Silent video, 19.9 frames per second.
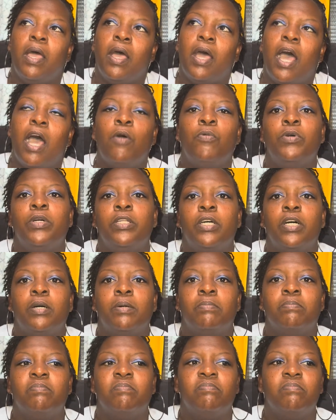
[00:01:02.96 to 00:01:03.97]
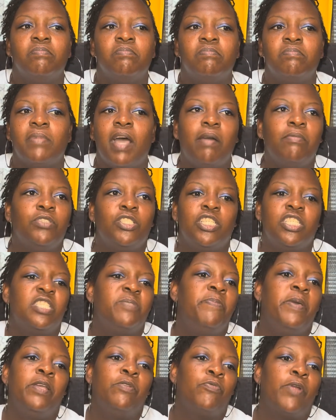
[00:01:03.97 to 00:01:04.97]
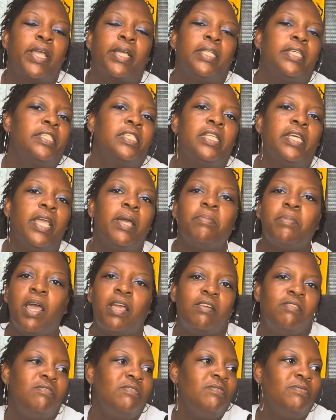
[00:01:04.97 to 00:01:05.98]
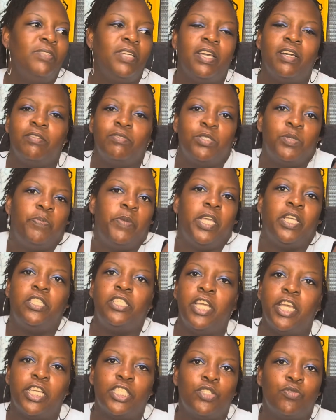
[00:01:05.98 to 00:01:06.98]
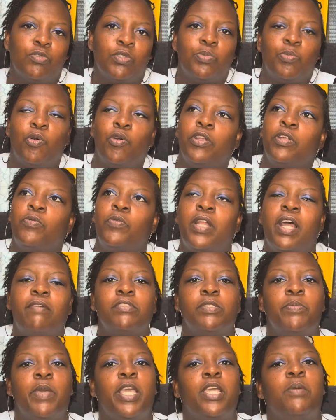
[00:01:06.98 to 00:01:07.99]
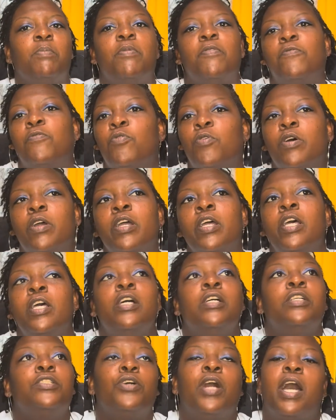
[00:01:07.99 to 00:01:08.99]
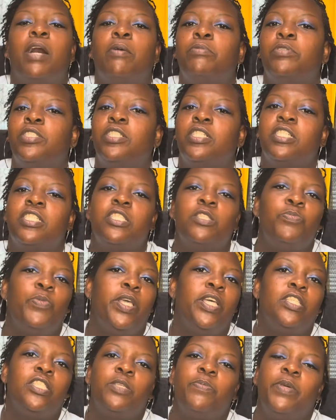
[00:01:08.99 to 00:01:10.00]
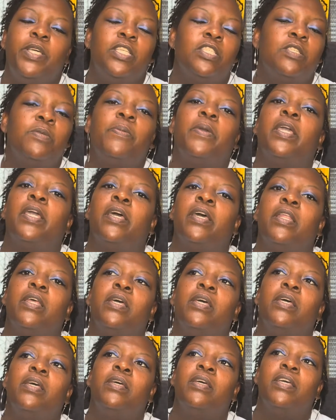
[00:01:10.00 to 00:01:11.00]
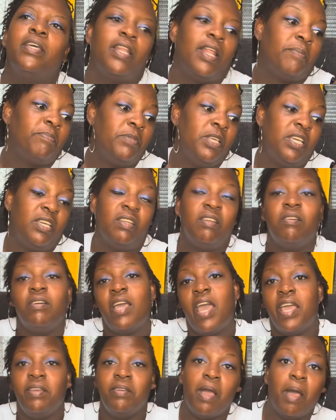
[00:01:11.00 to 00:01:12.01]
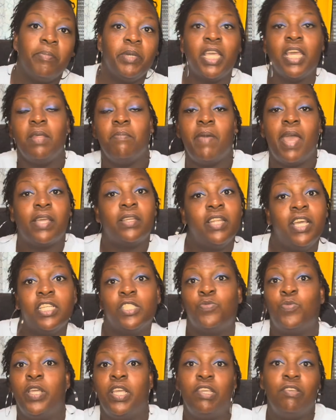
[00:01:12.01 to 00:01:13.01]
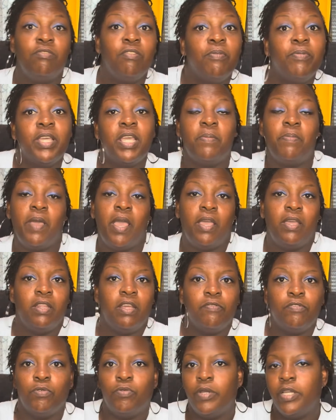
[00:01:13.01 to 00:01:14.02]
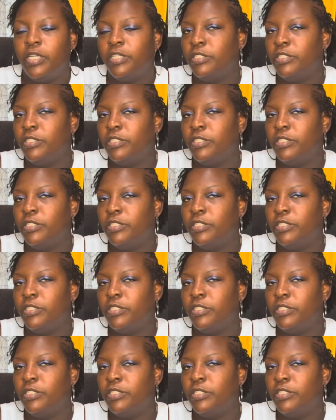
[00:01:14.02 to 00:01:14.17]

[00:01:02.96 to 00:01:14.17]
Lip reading: I would just spend recklessly. I'm like, oh yeah, it was big checks. It was more than what I was making before. So I would just spend. And I'm thinking, okay, I'm gonna get it back next week. We get paid every week.